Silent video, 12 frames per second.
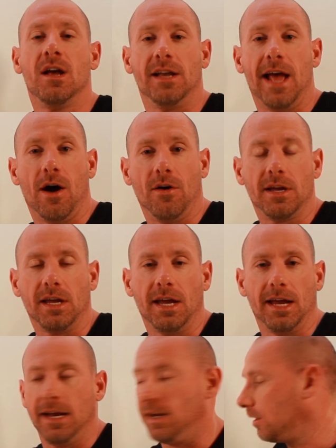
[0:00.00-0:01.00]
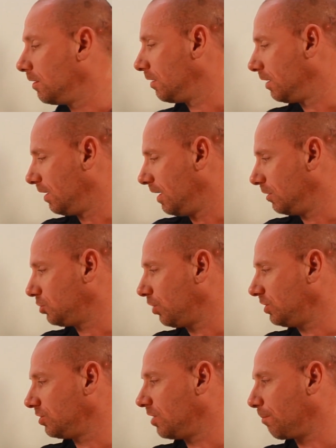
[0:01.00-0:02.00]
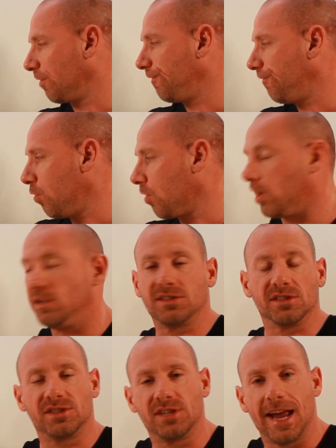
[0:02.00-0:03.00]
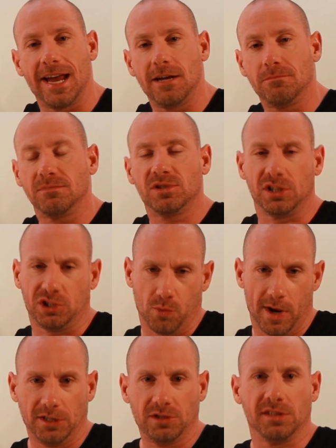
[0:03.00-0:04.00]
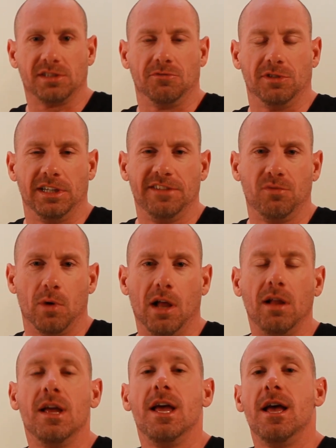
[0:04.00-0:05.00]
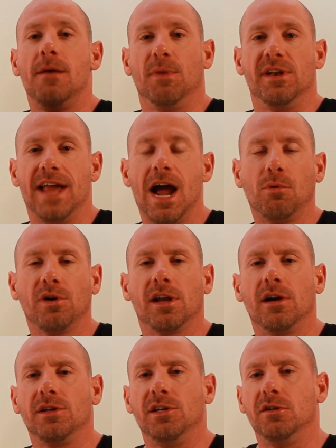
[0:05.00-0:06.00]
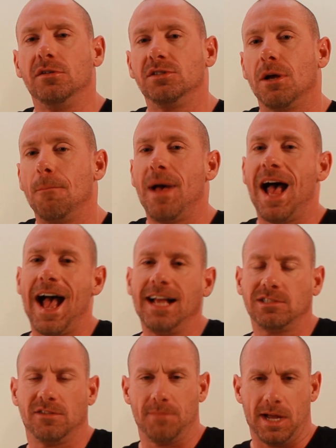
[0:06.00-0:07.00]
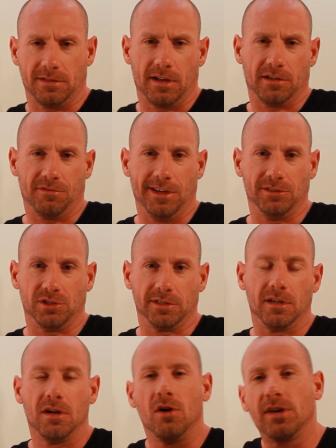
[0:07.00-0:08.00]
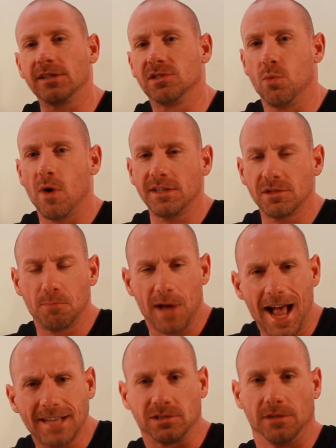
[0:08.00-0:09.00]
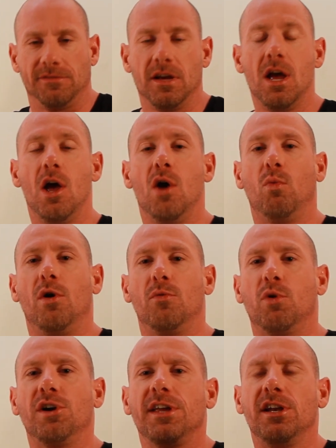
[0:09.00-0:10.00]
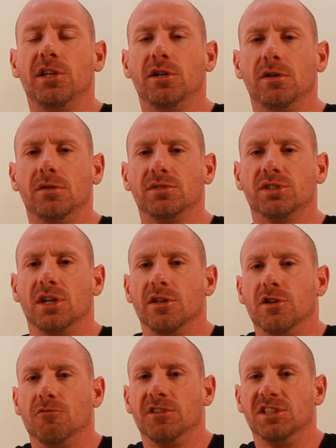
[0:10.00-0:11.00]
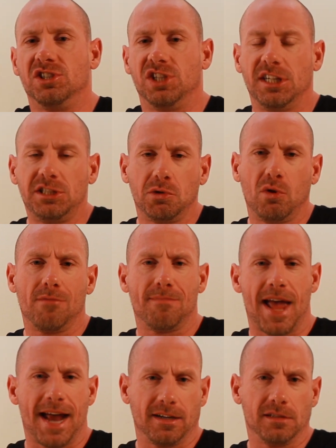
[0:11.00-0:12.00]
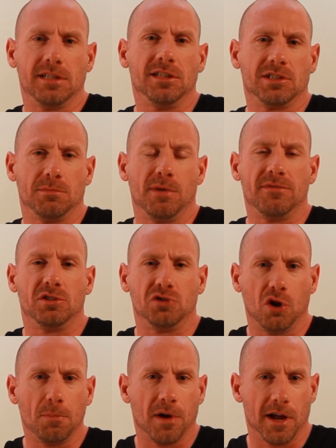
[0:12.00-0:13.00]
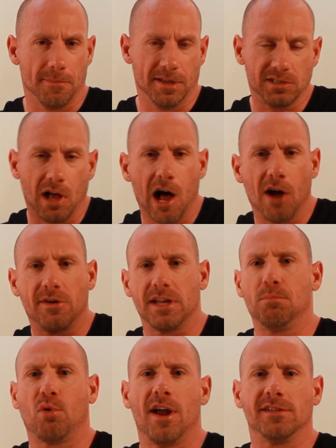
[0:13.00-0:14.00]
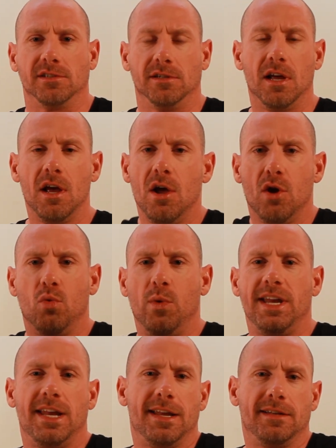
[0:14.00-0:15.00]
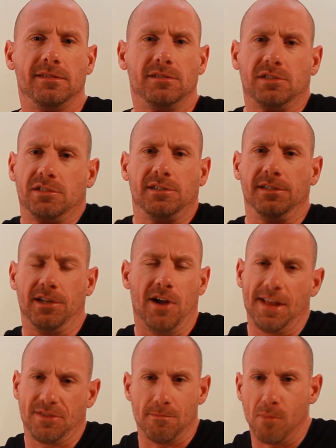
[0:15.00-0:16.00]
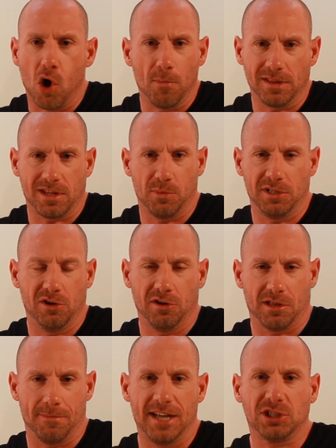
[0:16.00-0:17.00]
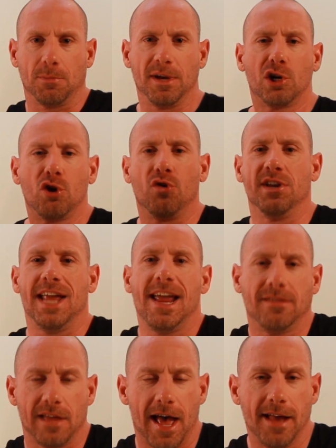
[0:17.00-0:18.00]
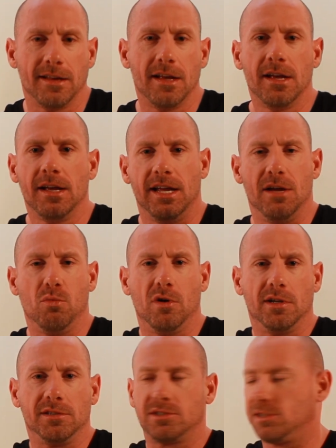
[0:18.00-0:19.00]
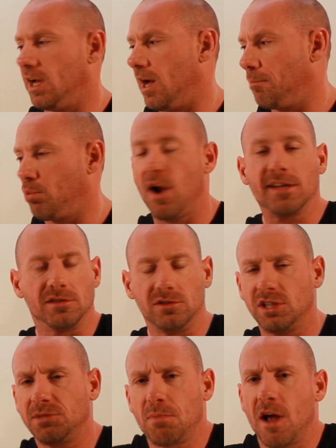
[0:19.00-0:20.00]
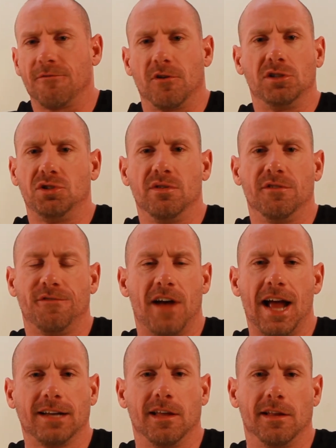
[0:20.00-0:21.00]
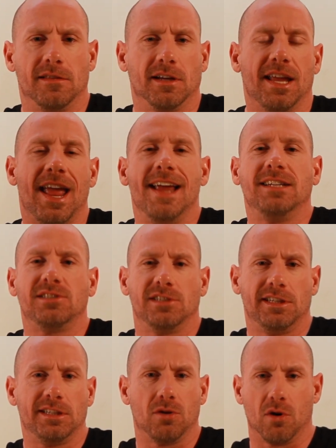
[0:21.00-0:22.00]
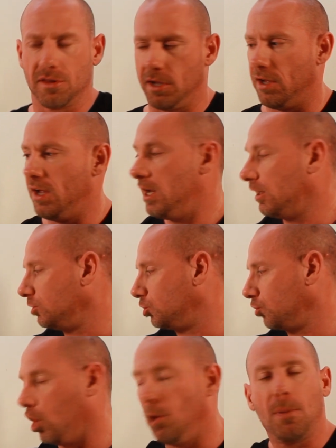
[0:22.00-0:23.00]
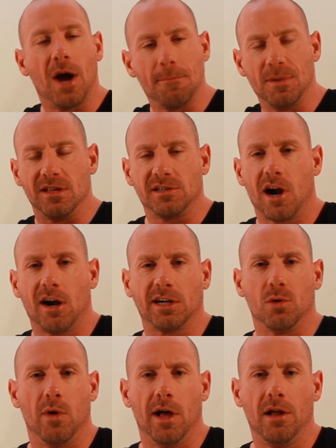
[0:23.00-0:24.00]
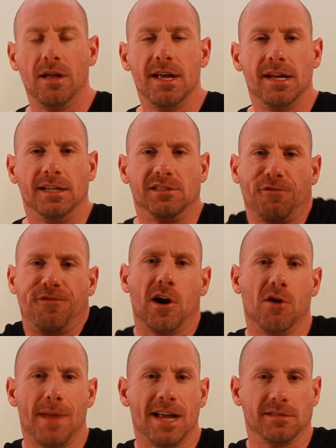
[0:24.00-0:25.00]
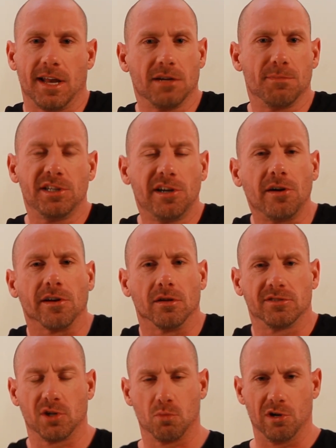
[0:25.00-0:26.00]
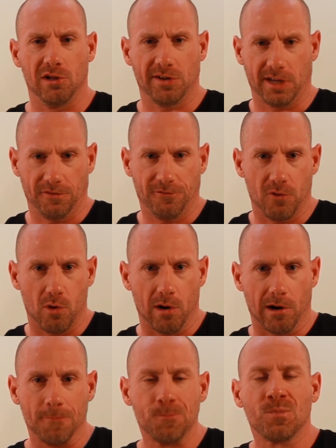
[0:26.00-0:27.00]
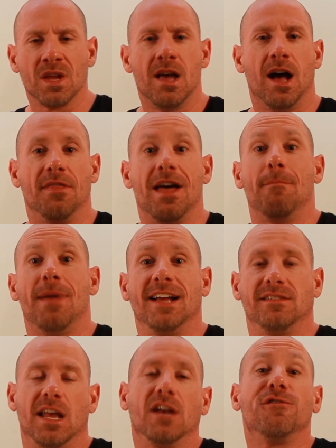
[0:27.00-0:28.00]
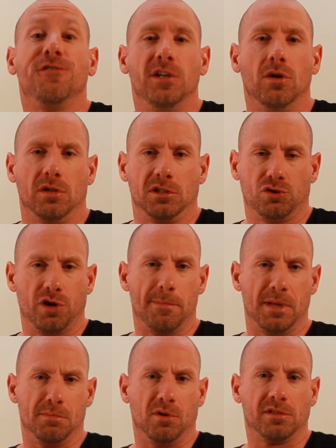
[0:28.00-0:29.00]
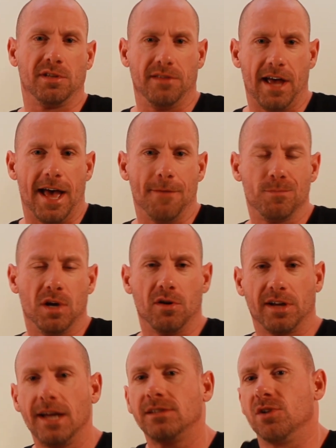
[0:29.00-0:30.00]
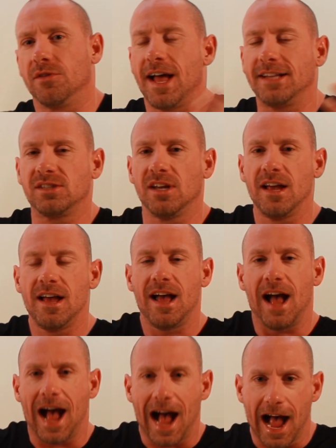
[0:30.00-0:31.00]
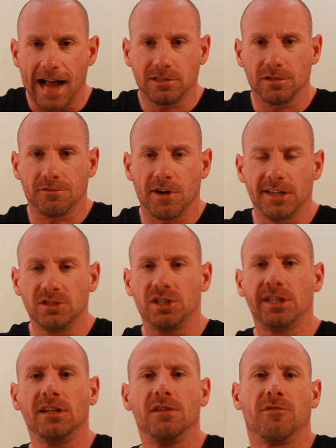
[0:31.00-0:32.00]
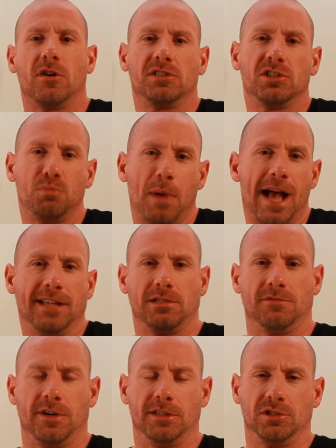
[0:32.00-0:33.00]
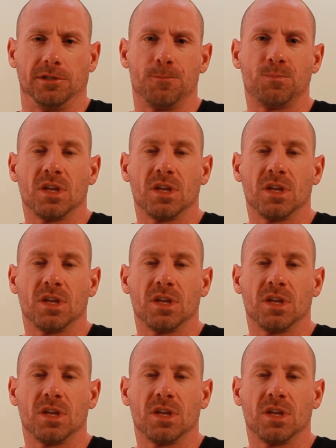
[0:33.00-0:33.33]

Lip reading: Now, in illustration number 4, it's the same situation. It's a relief well. But now we're going to use passive magnetic ranging. Okay, so what's passive? Well, we're going to use the residual magnetism of the drill pipe. It's already present. We didn't, at the moment that we took the measurement, create that. It was present just by virtue of the fact that the casing or the drill pipe in the target well is a ferromagnetic material. So we're looking for that magnetic field attributable to that. Okay, so that's active ranging versus passive ranging.